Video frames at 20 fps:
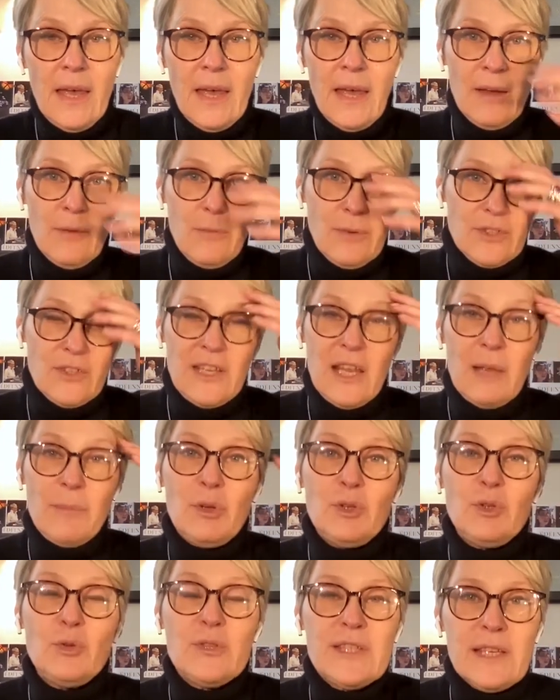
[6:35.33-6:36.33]
I wasn't
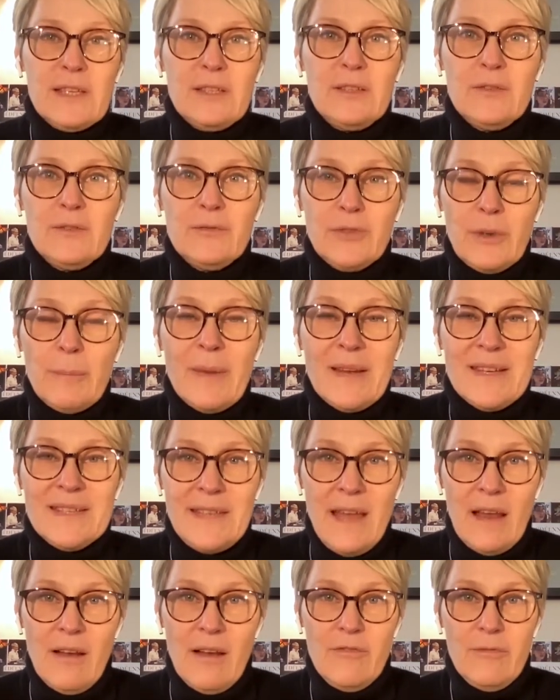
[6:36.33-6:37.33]
able to say it from
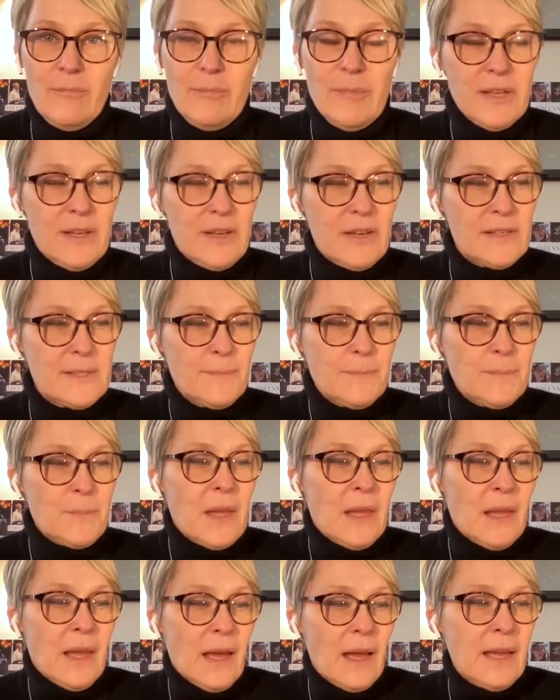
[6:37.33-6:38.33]
myself because
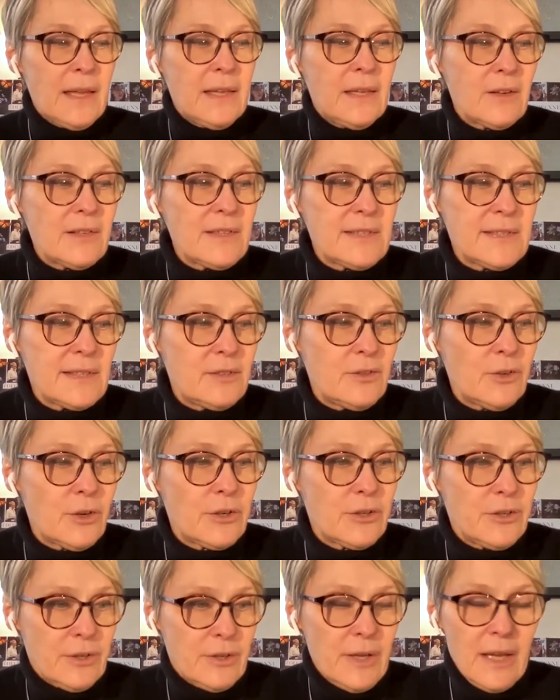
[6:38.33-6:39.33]
I
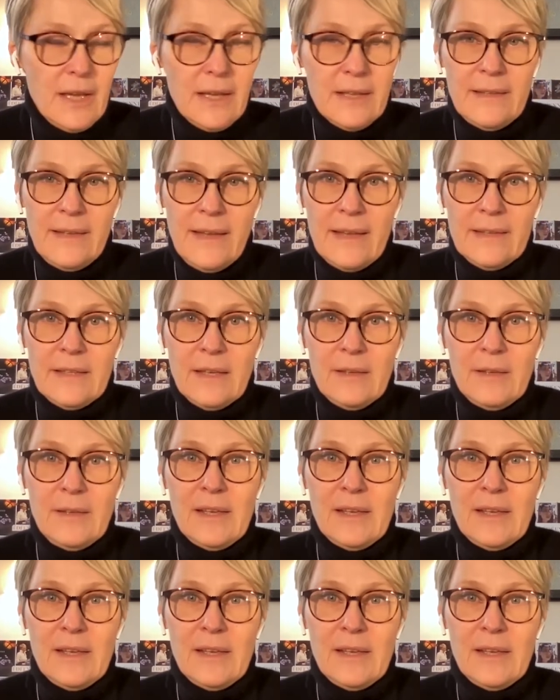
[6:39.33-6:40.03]
considered that,